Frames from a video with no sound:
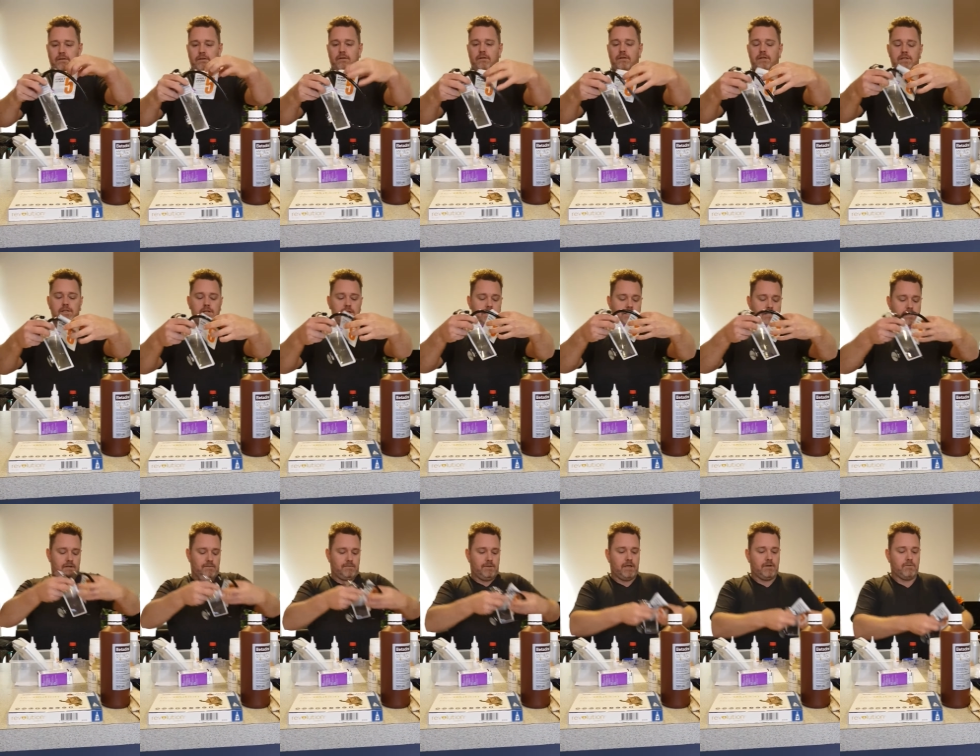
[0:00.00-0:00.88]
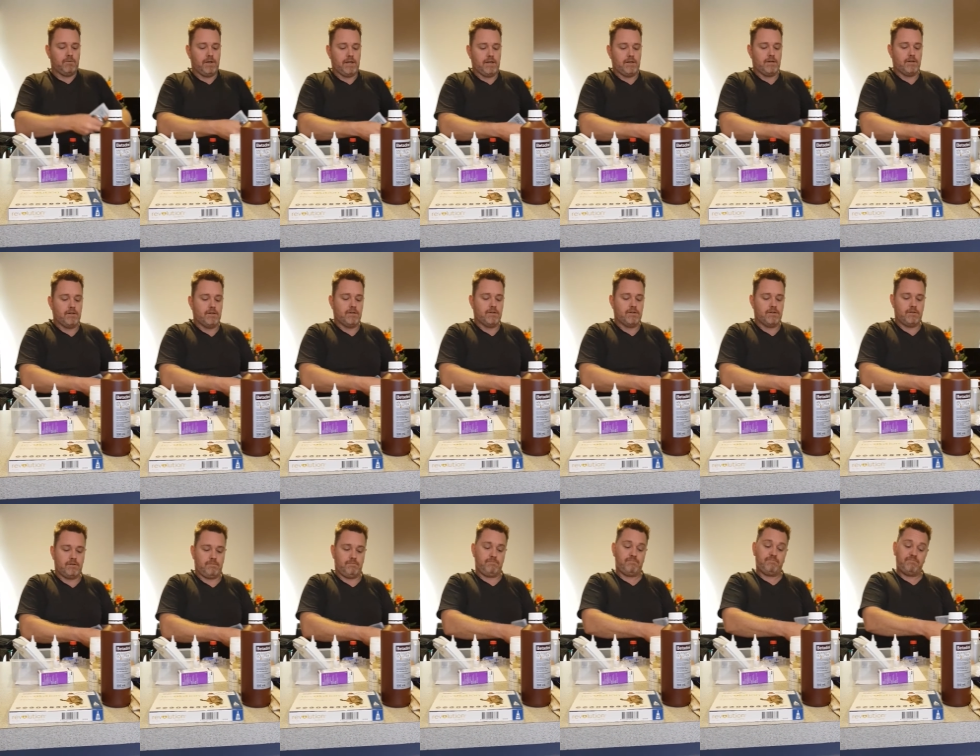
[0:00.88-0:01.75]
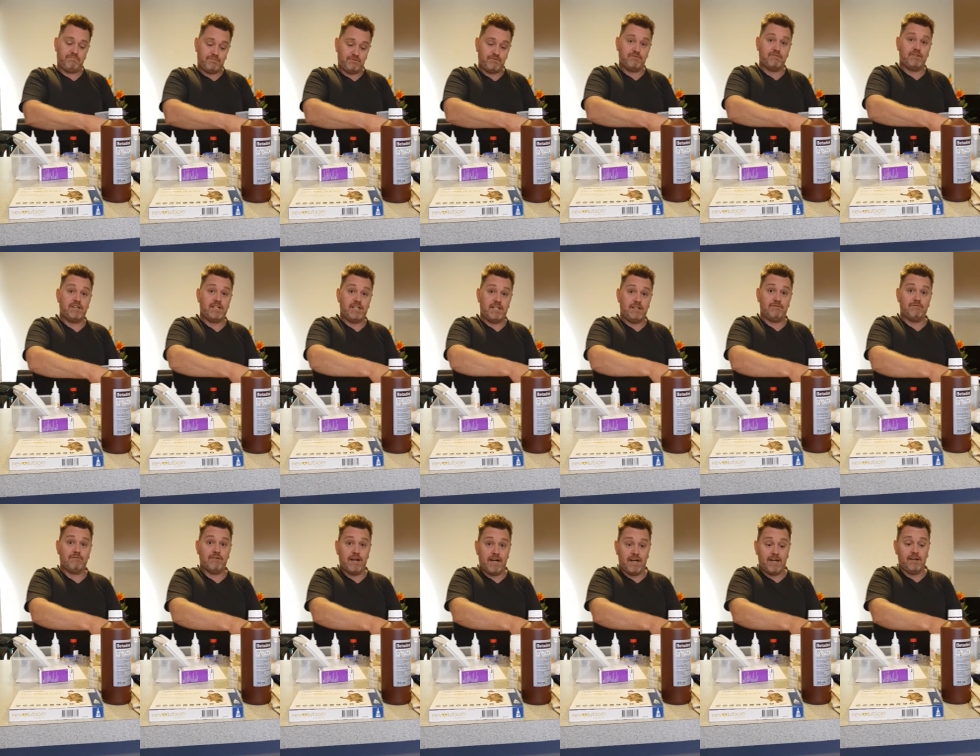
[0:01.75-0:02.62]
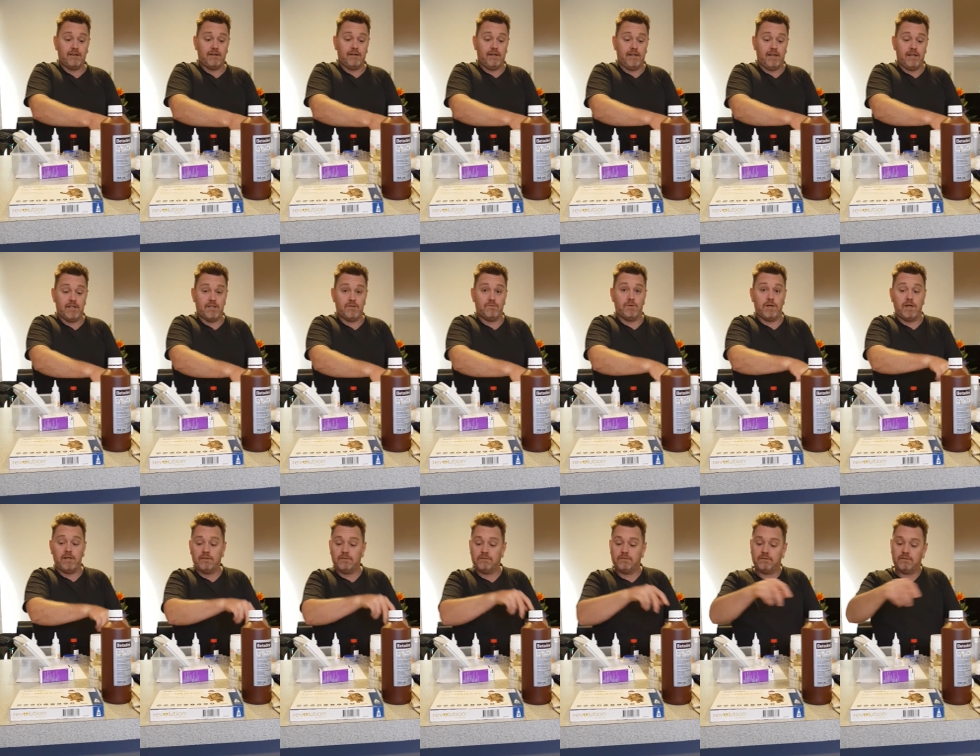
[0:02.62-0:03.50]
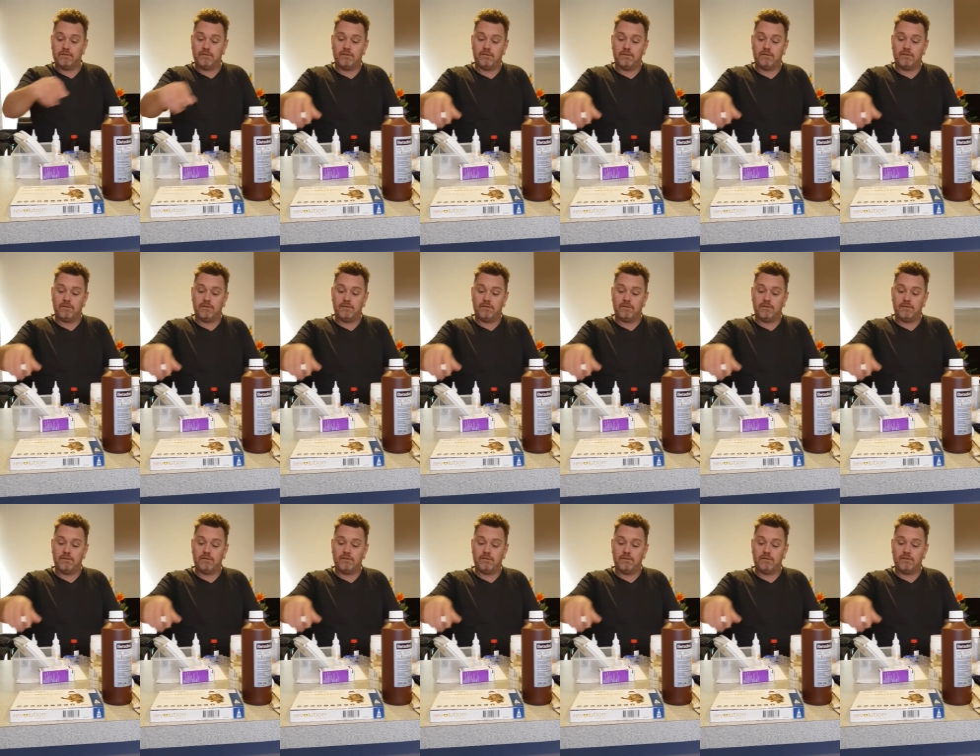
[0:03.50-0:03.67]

this is something we use pretty regularly as well.